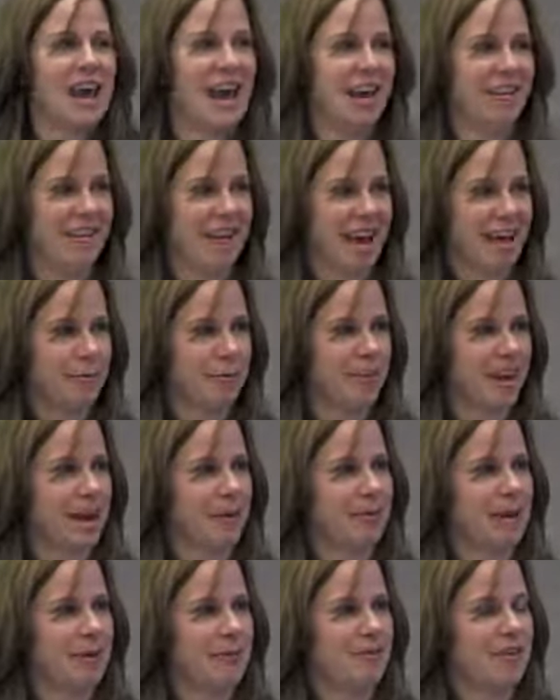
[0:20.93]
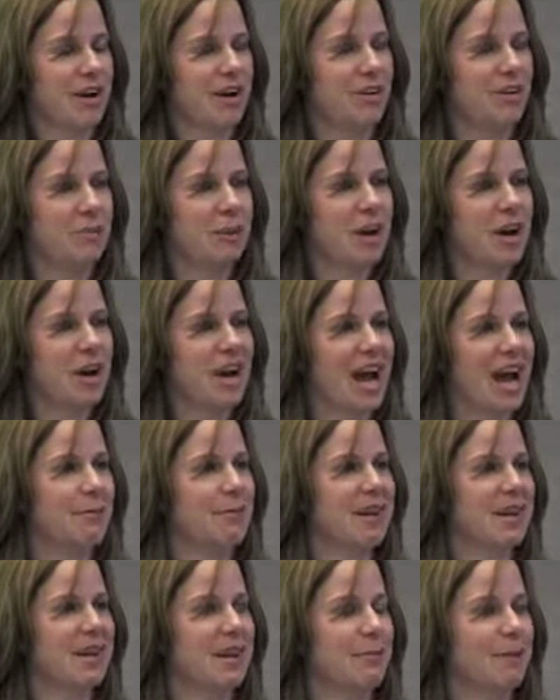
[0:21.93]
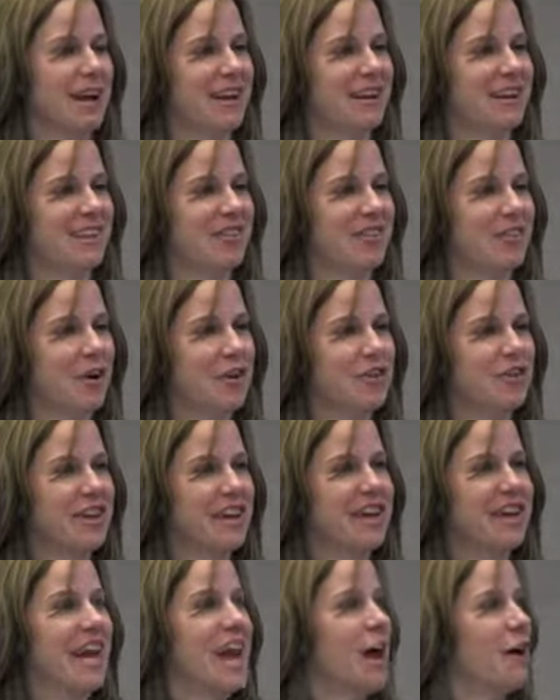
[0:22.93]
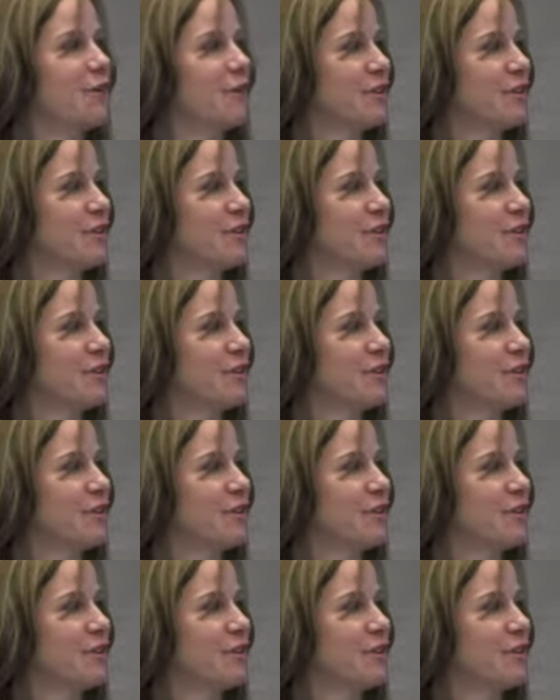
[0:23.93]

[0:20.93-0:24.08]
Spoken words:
As Adam said, I'm Kim Ferris-Berg. I'm an independent consultant.